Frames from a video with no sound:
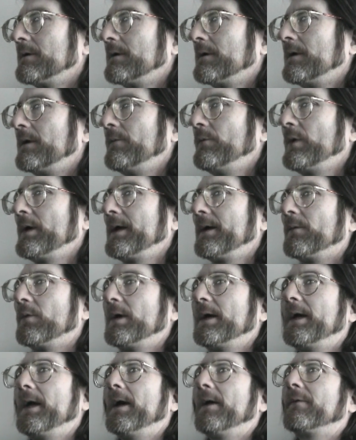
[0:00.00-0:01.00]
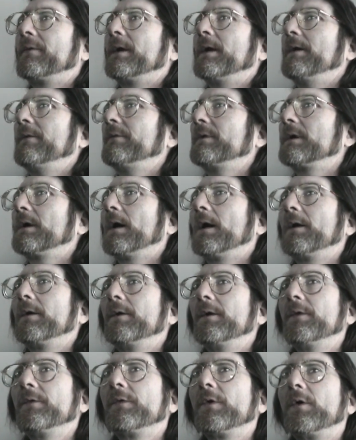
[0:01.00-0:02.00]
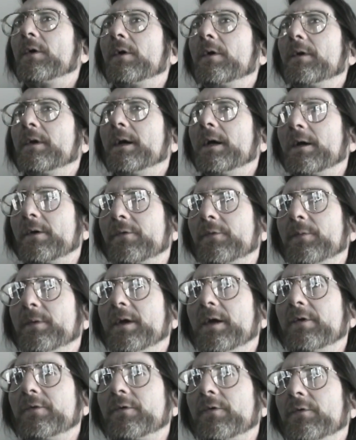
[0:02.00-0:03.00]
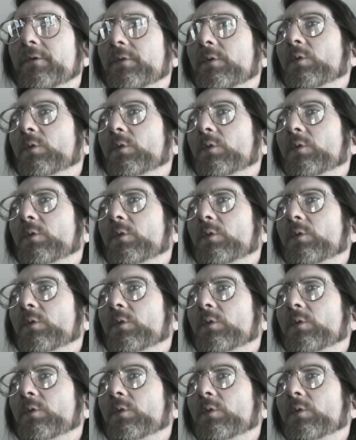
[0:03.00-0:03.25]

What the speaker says: and we haven't even gotten into all the explanations for